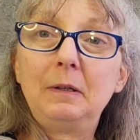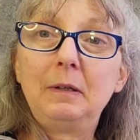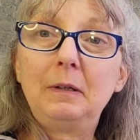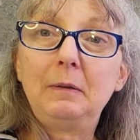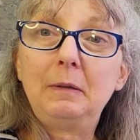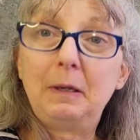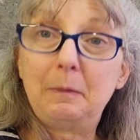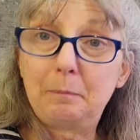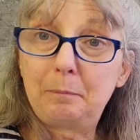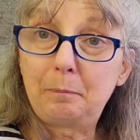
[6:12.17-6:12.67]

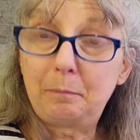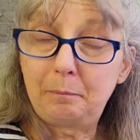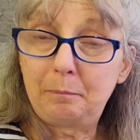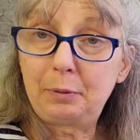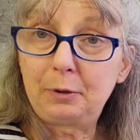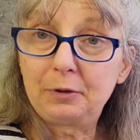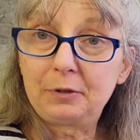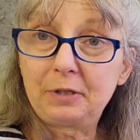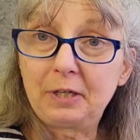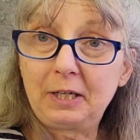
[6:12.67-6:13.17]
uh,
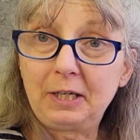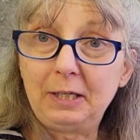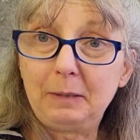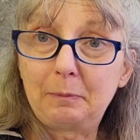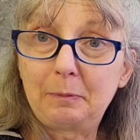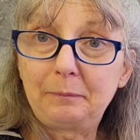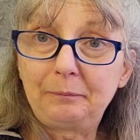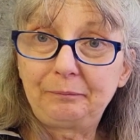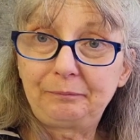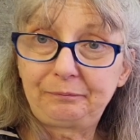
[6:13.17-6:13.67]
per type.
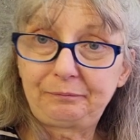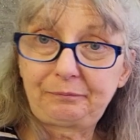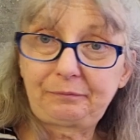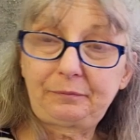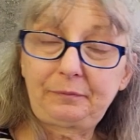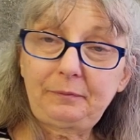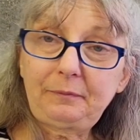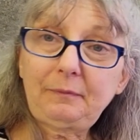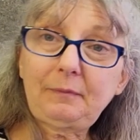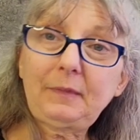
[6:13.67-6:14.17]

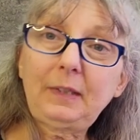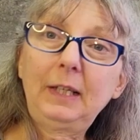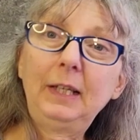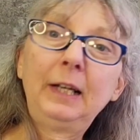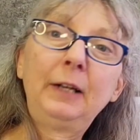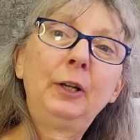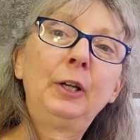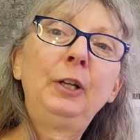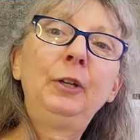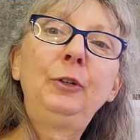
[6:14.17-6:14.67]
And
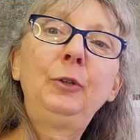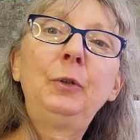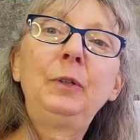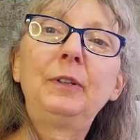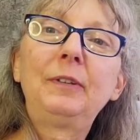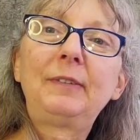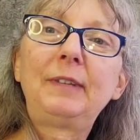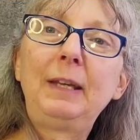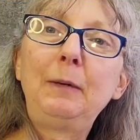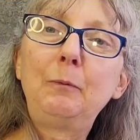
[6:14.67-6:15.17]
I'm going to do it the
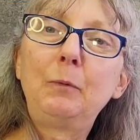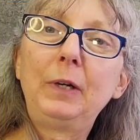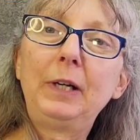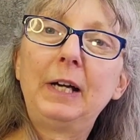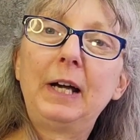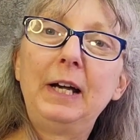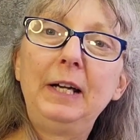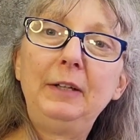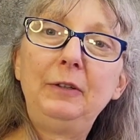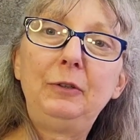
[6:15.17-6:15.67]
same way
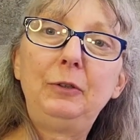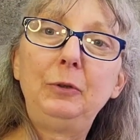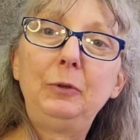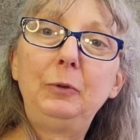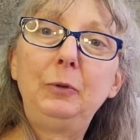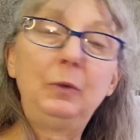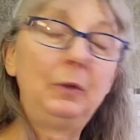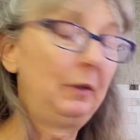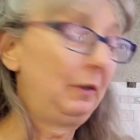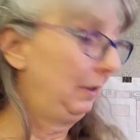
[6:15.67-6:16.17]
I
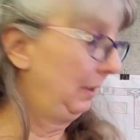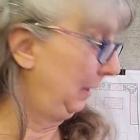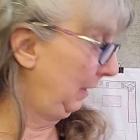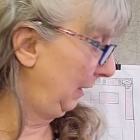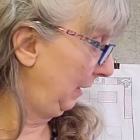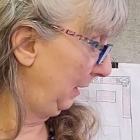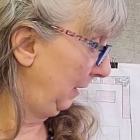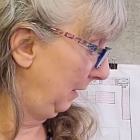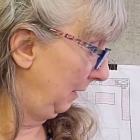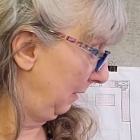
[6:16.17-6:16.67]
do
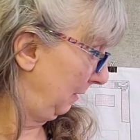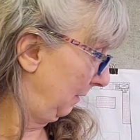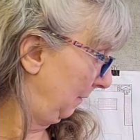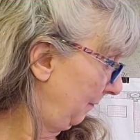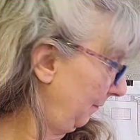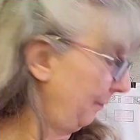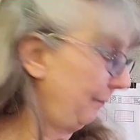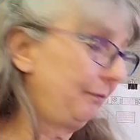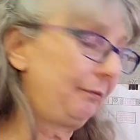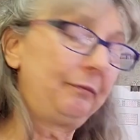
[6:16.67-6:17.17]
the
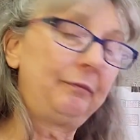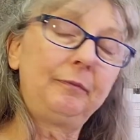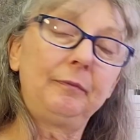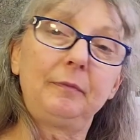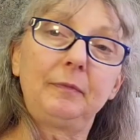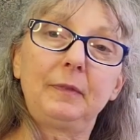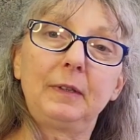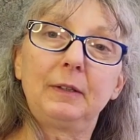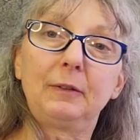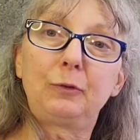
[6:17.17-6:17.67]

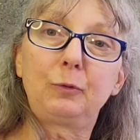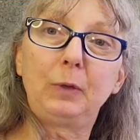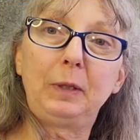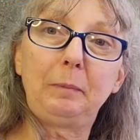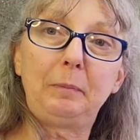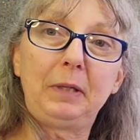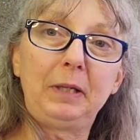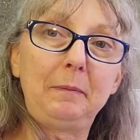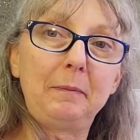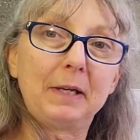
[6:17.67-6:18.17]
sweet
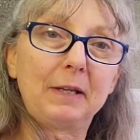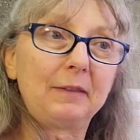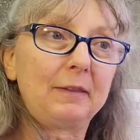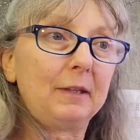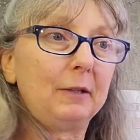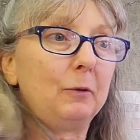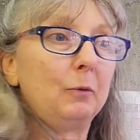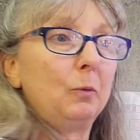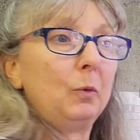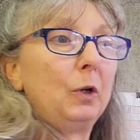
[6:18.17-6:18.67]
pea
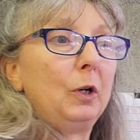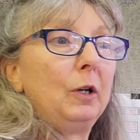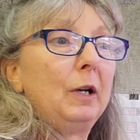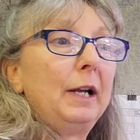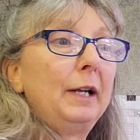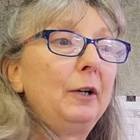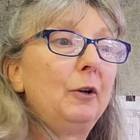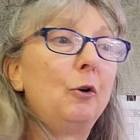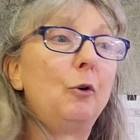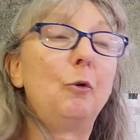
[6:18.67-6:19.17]
method, where I
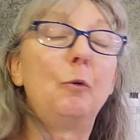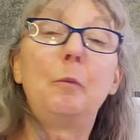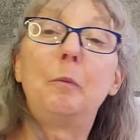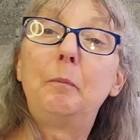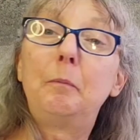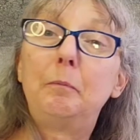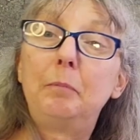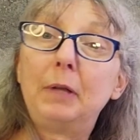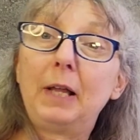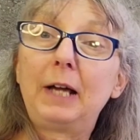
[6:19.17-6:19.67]
go
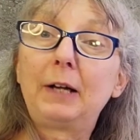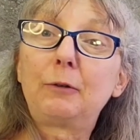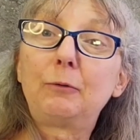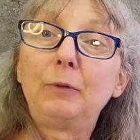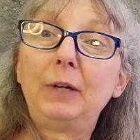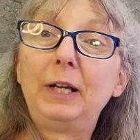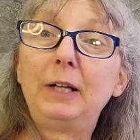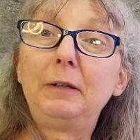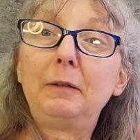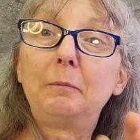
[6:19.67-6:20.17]
block
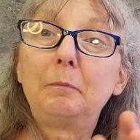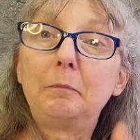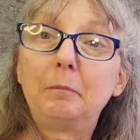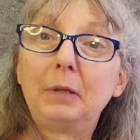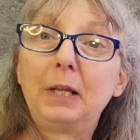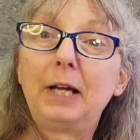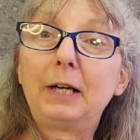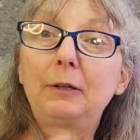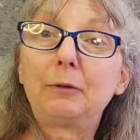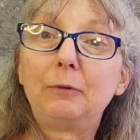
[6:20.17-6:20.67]
red,
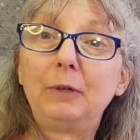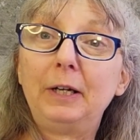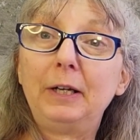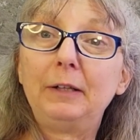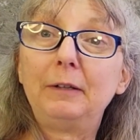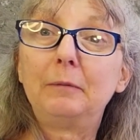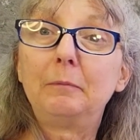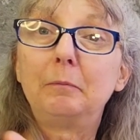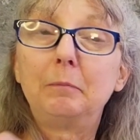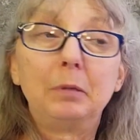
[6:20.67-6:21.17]
block
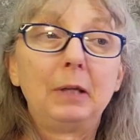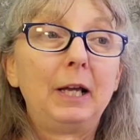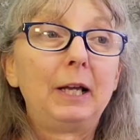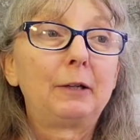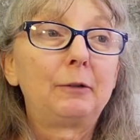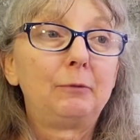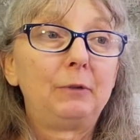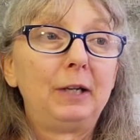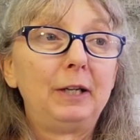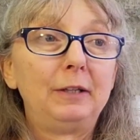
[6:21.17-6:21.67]
red, block
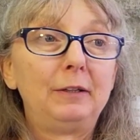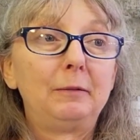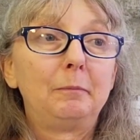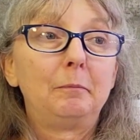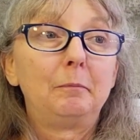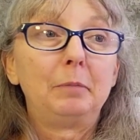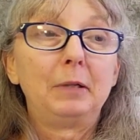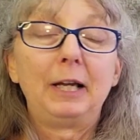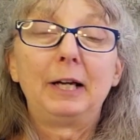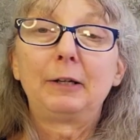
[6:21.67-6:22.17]
red,
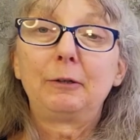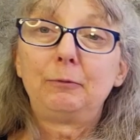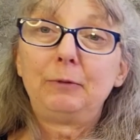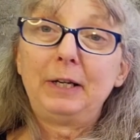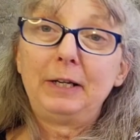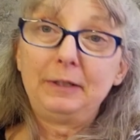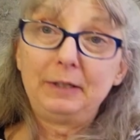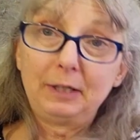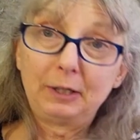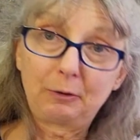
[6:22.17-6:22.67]
block
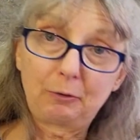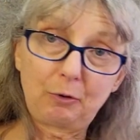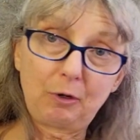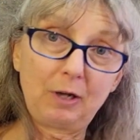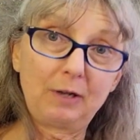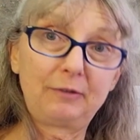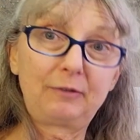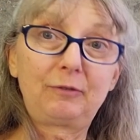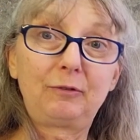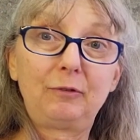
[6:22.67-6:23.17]
red
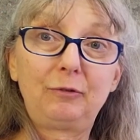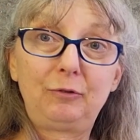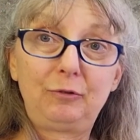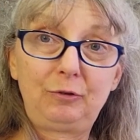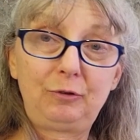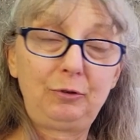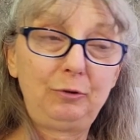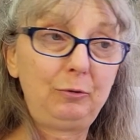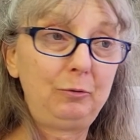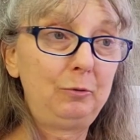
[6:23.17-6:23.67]
across
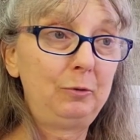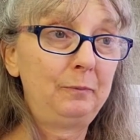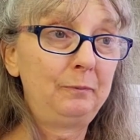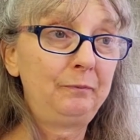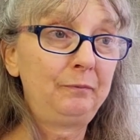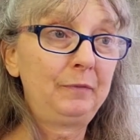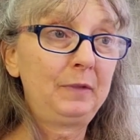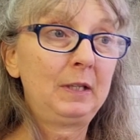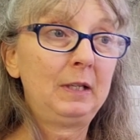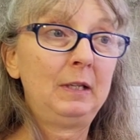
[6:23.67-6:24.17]
two
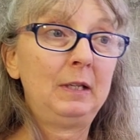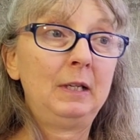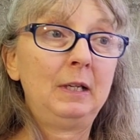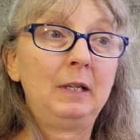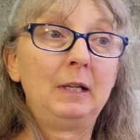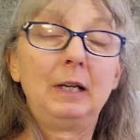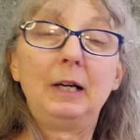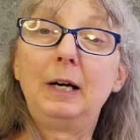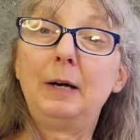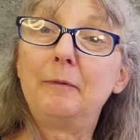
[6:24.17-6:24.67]

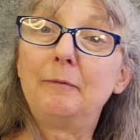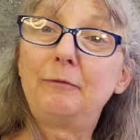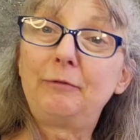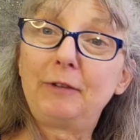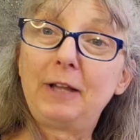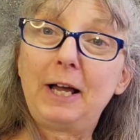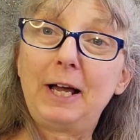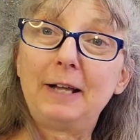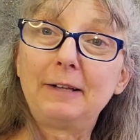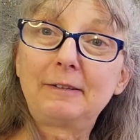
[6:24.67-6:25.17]
um,
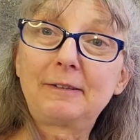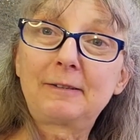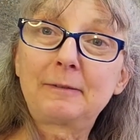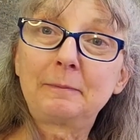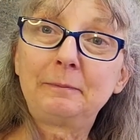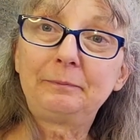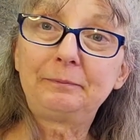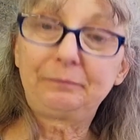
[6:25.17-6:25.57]
flats.